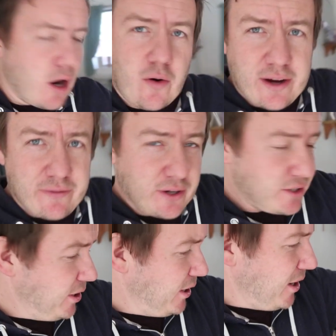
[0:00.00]
All right,
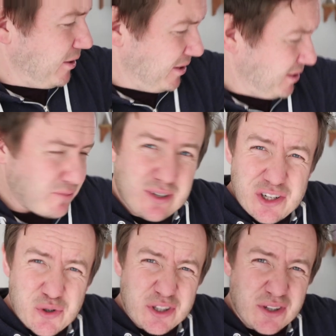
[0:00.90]
folks, I
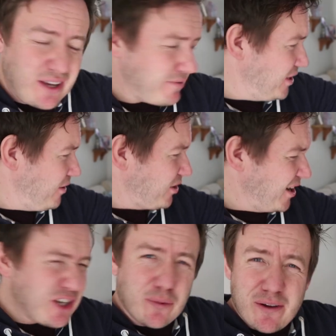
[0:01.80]
really enjoyed doing that video.
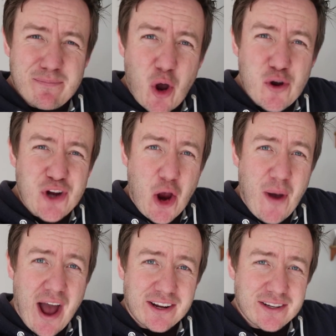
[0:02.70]
Kind of got my
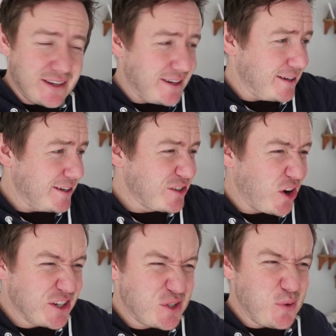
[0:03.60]
mojo back.
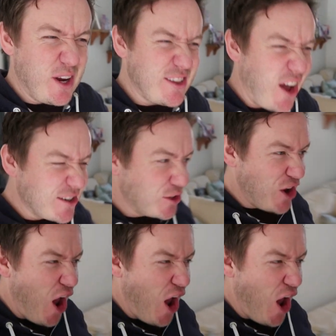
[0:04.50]
Kind of tweeted that, I was like,